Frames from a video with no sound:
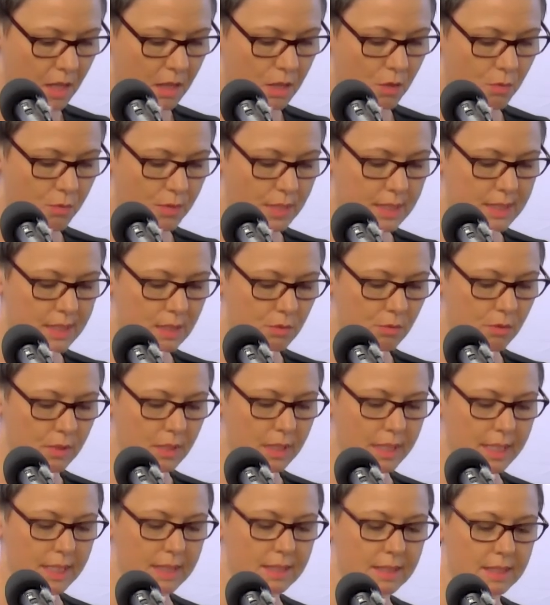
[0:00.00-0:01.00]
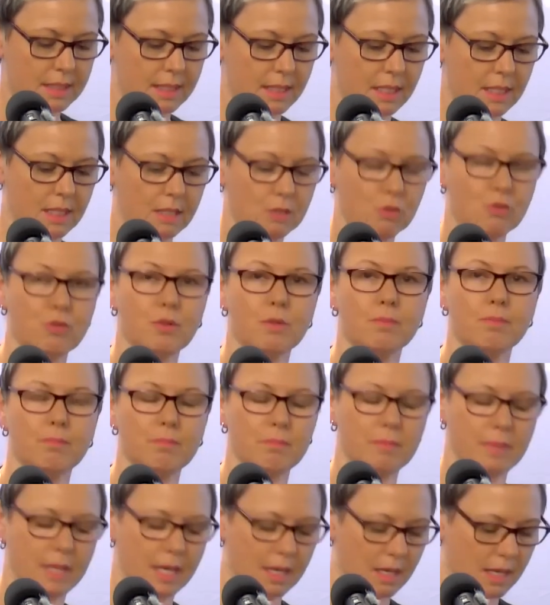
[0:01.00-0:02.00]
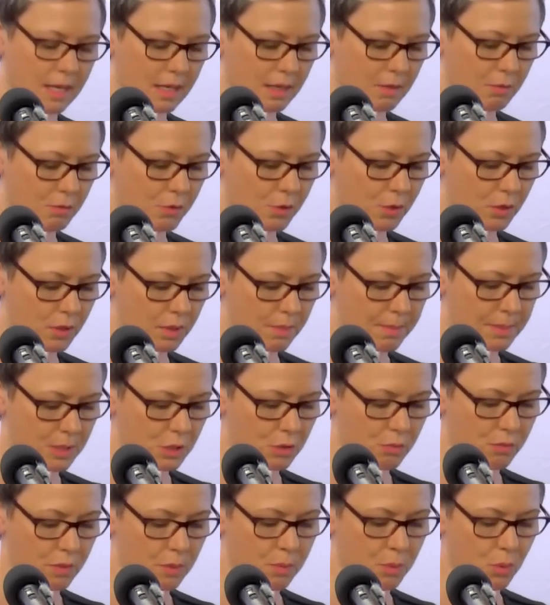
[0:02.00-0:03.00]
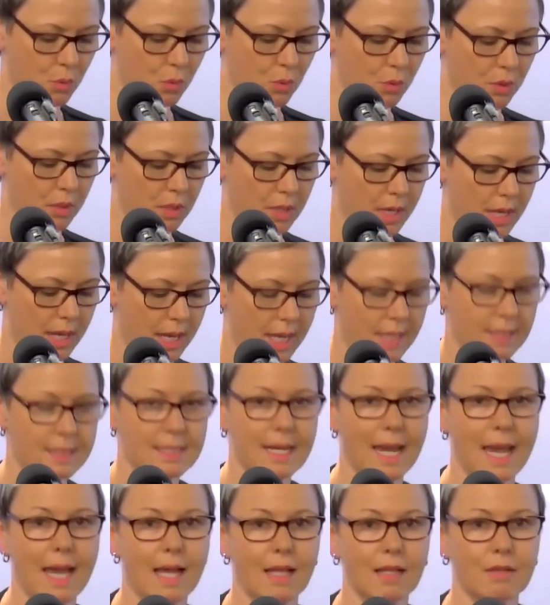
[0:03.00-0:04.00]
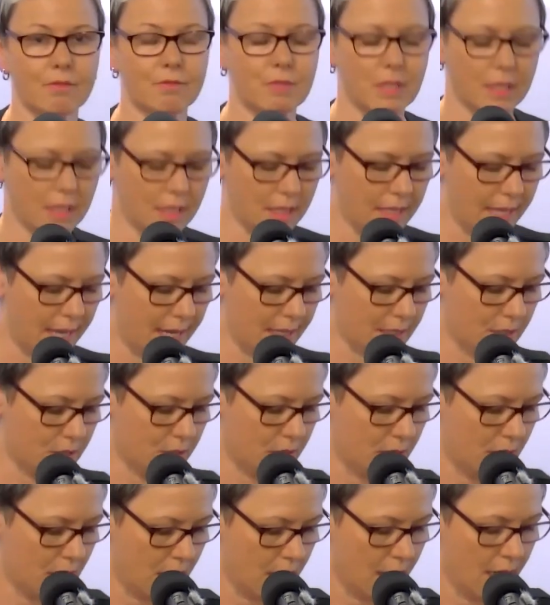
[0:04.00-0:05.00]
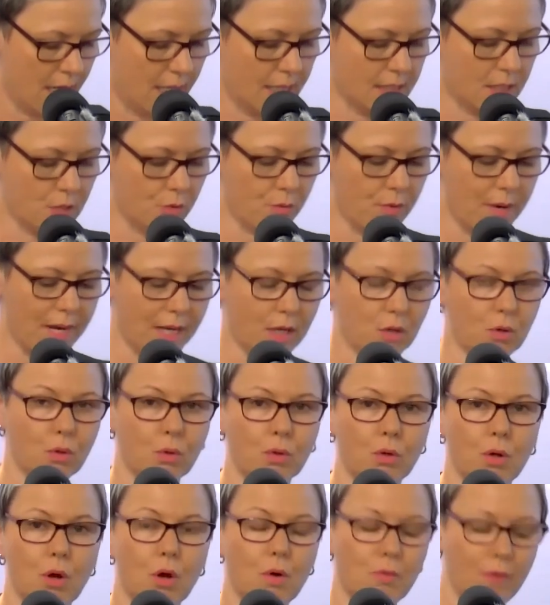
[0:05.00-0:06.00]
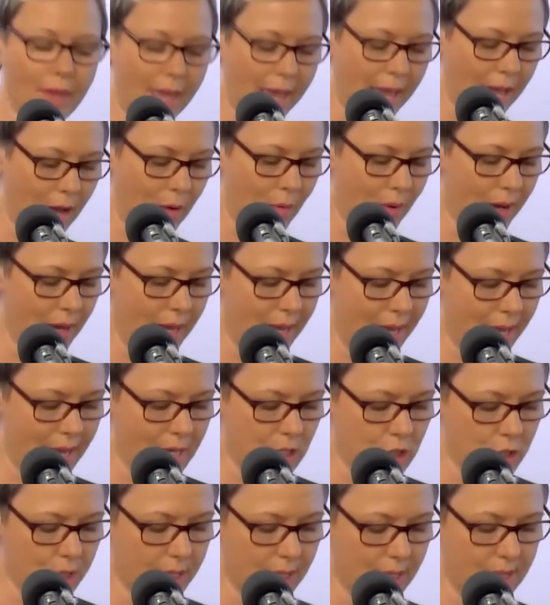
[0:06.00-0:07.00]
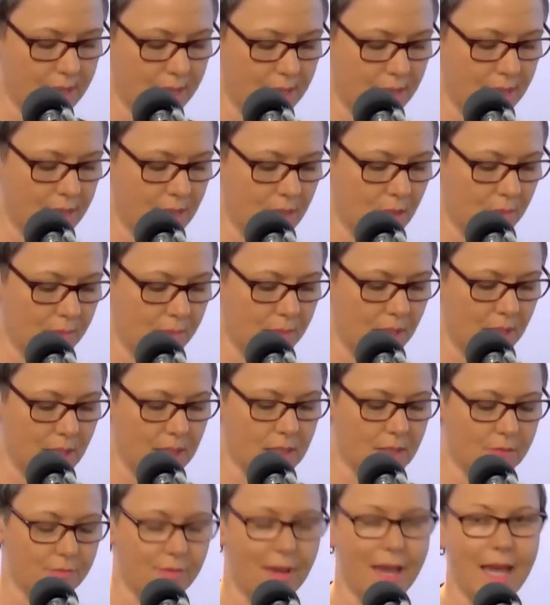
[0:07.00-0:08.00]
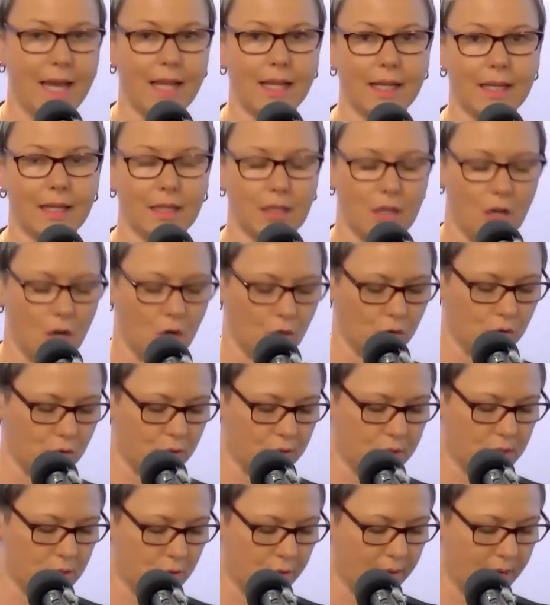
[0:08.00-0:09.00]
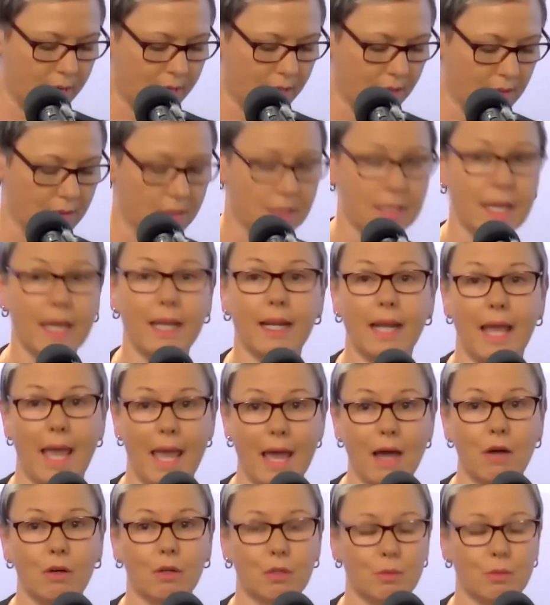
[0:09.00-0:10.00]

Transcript: The recent released interim Royal Commission report, A Tale of Neglect, is a record of how our aged care system is failing older Australians and our